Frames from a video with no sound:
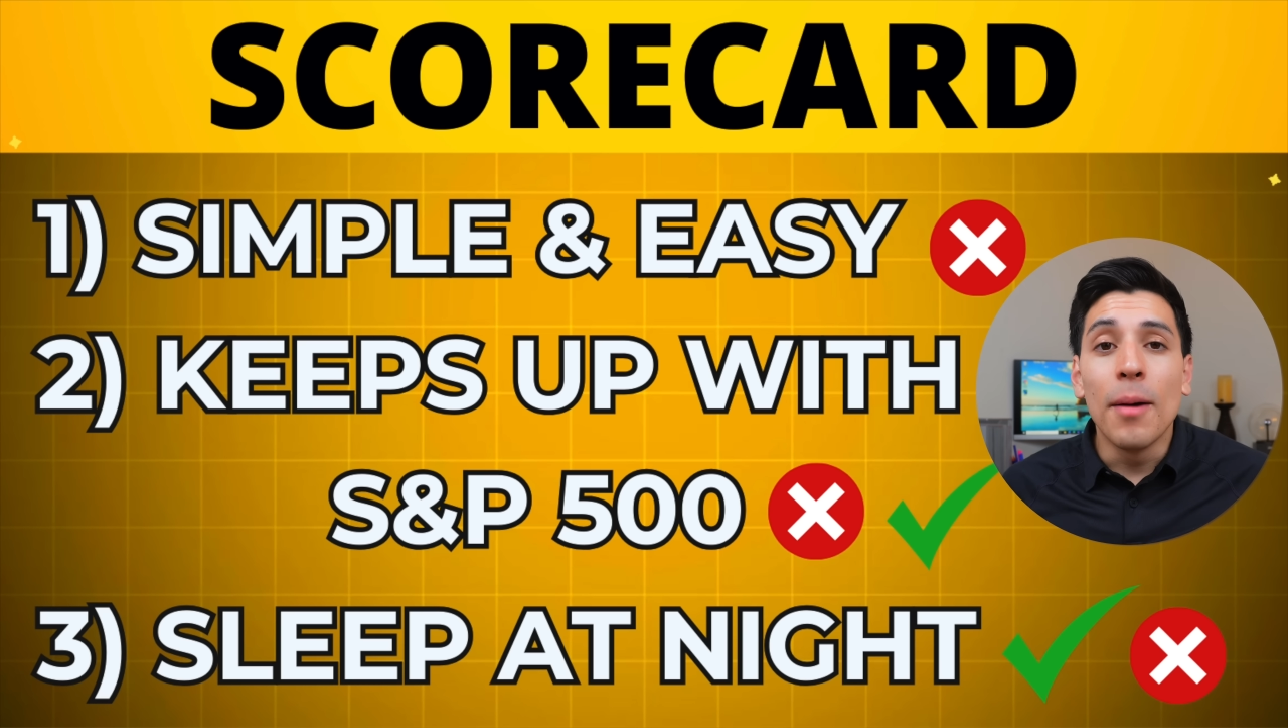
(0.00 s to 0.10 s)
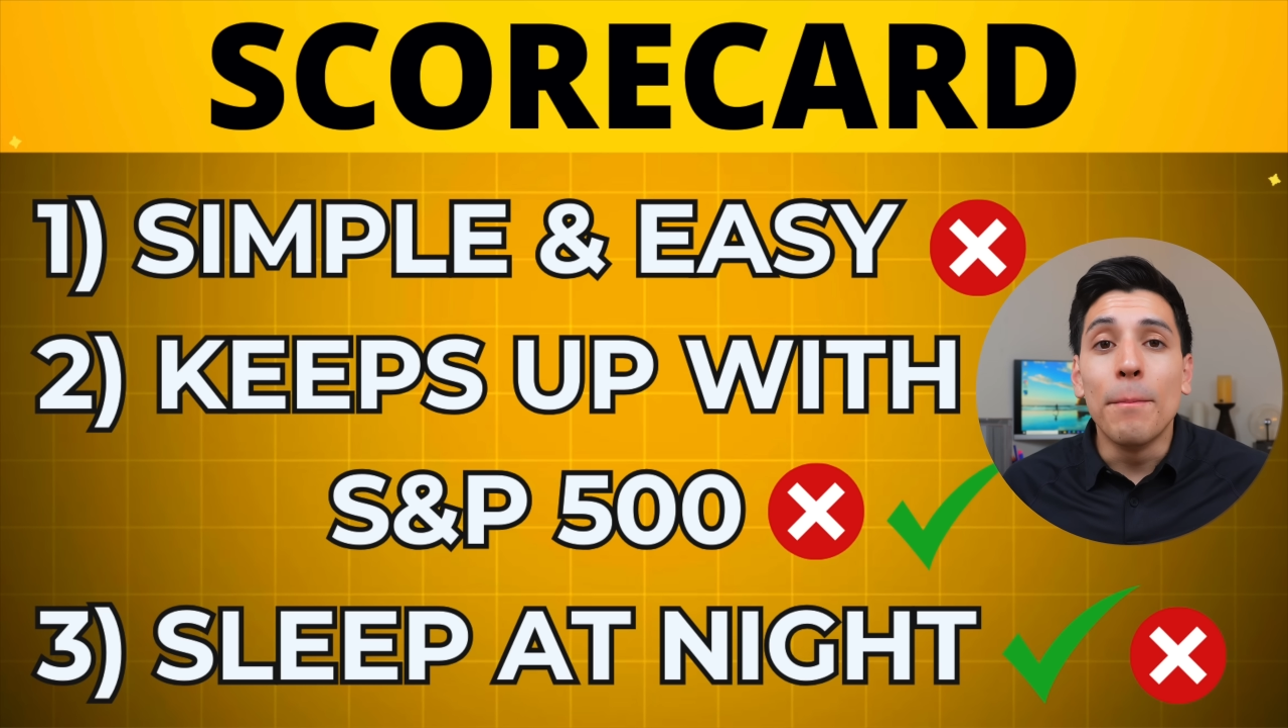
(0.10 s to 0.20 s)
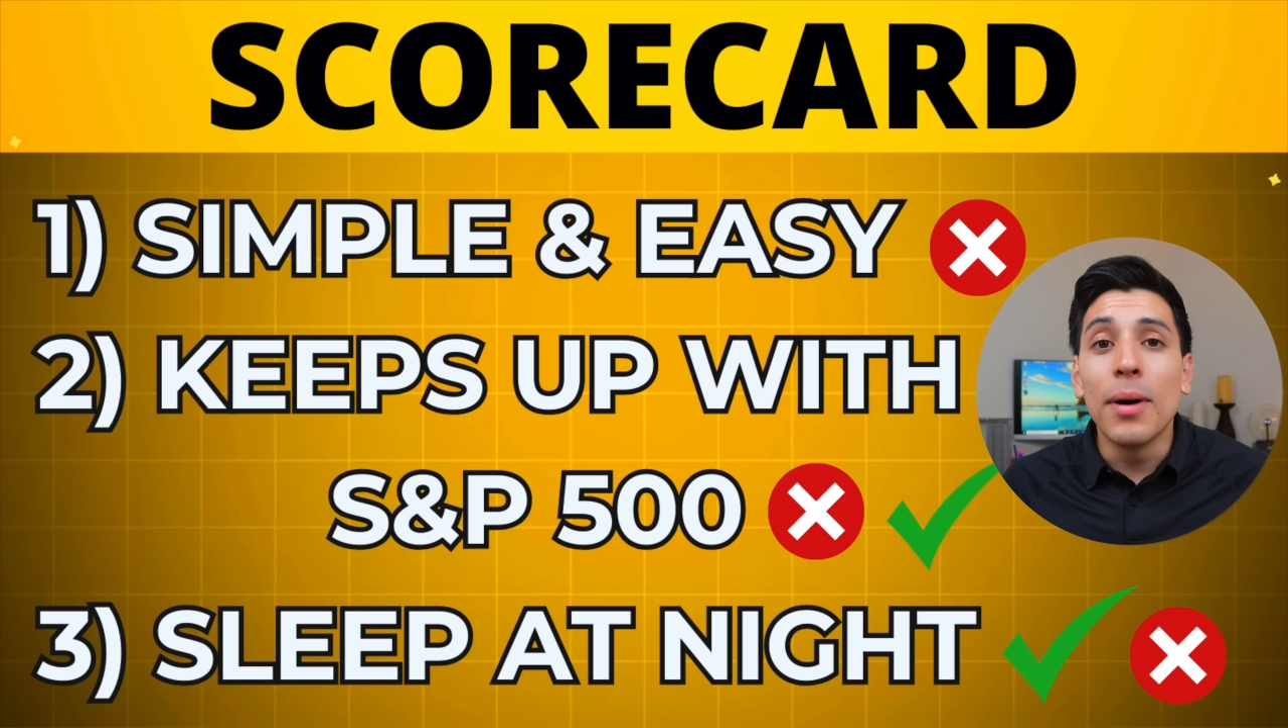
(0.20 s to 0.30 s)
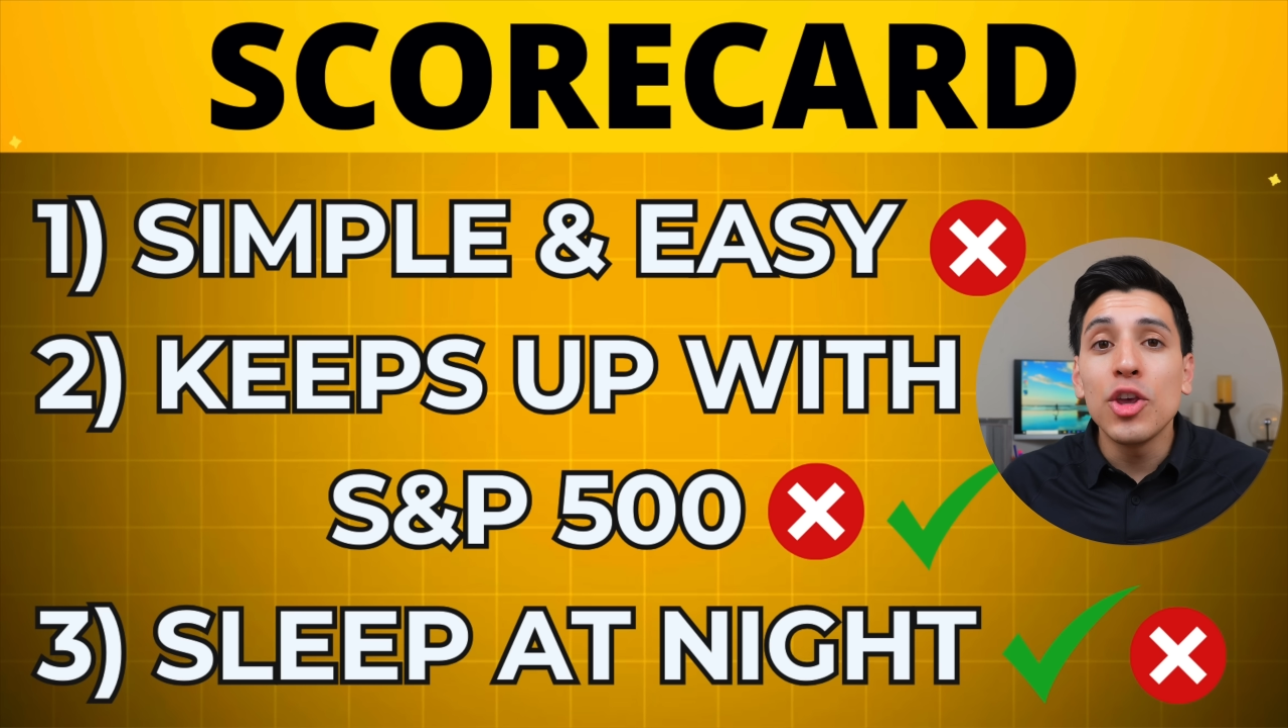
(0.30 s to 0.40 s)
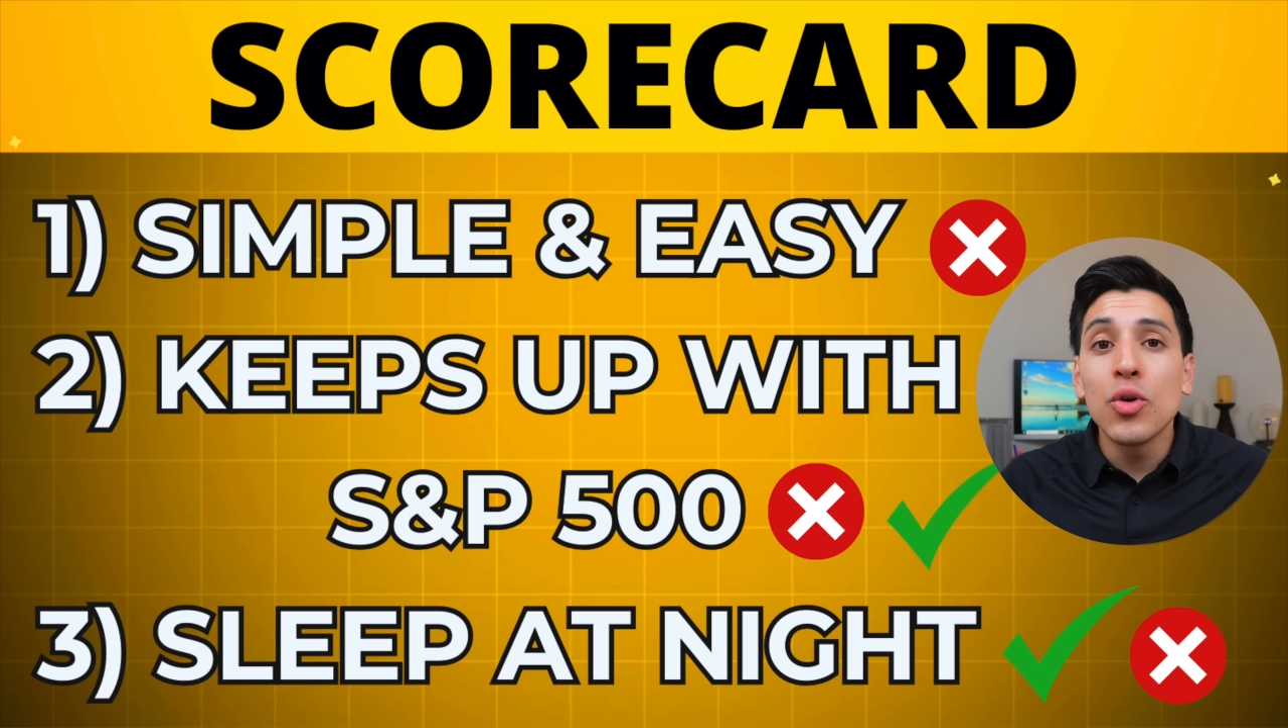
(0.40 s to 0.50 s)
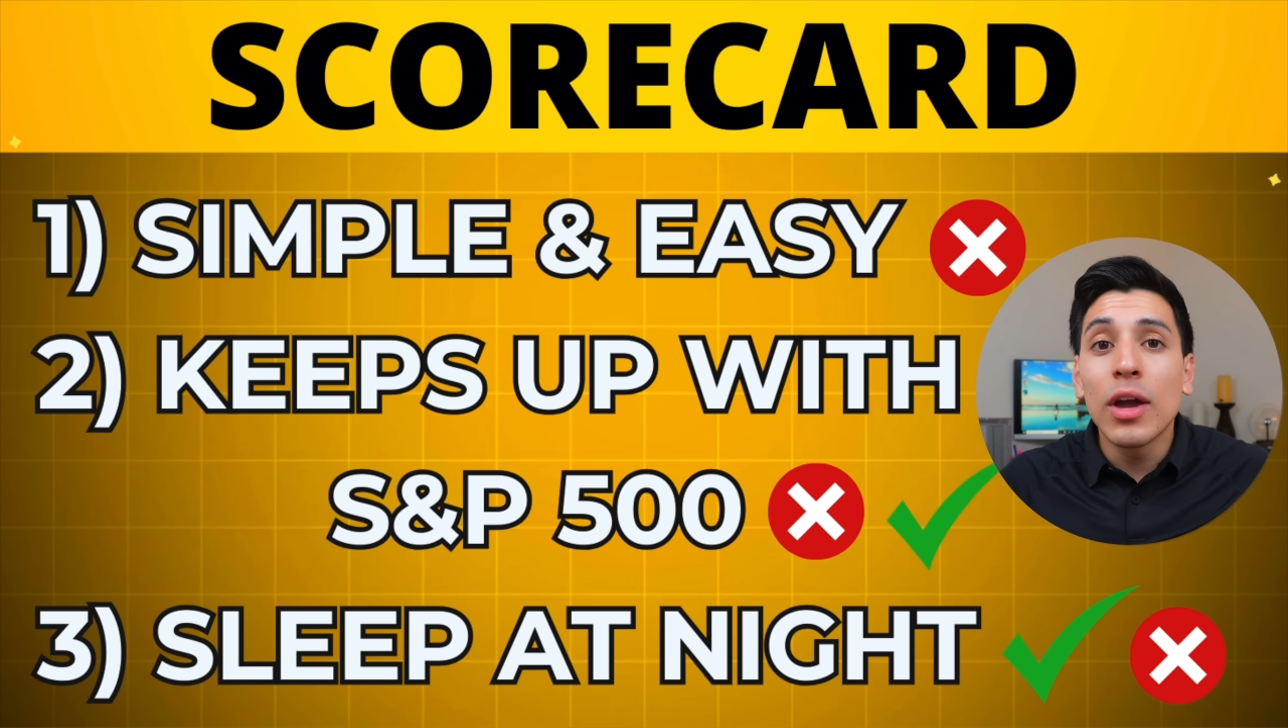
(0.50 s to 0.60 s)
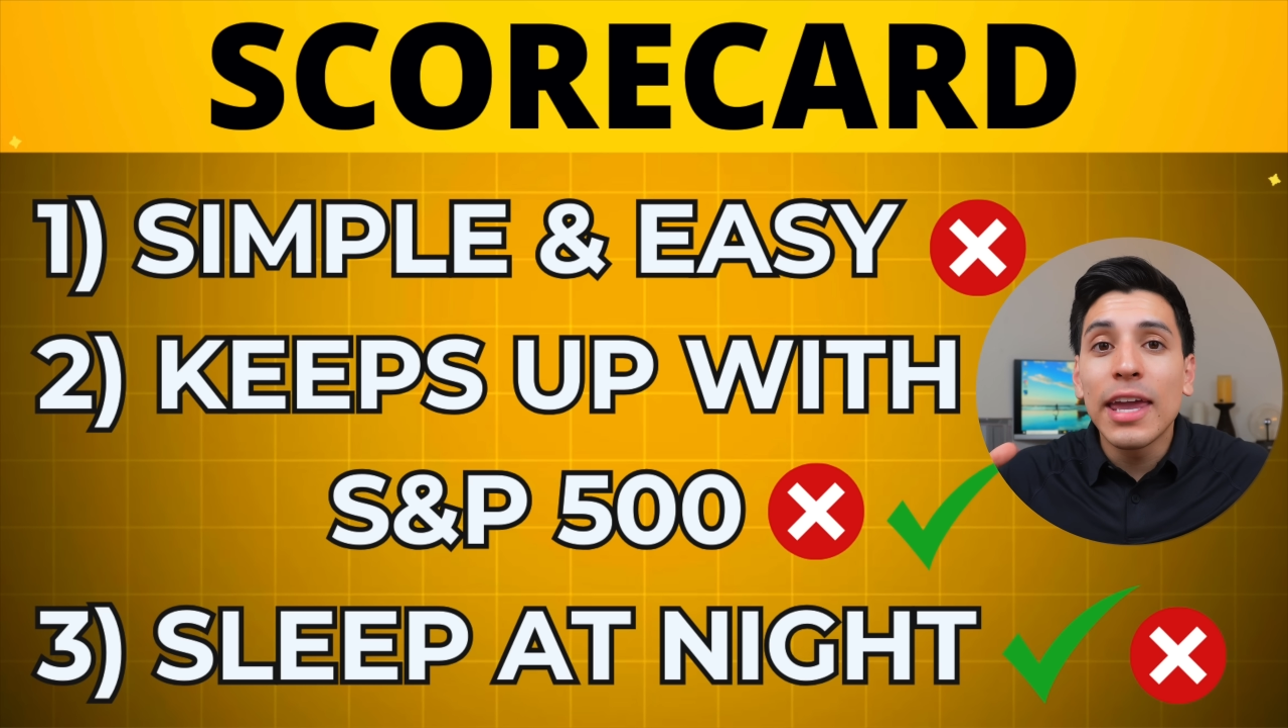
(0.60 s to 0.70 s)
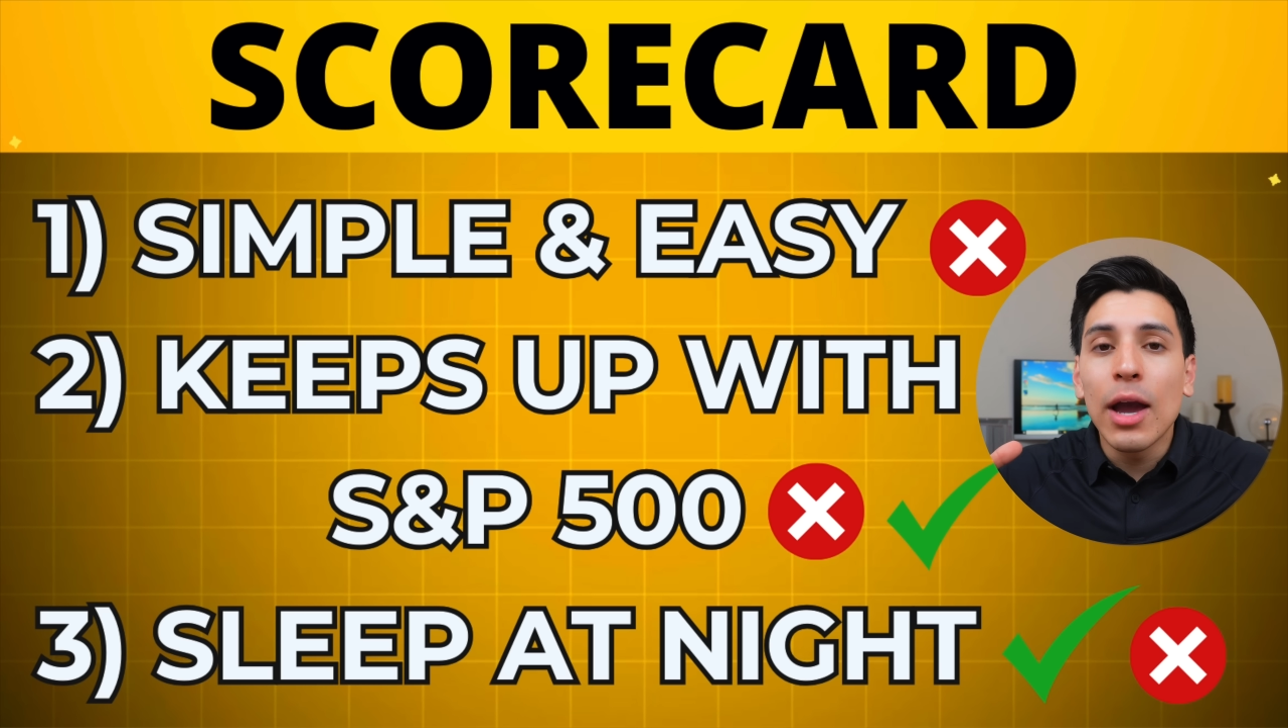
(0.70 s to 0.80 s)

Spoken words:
but you could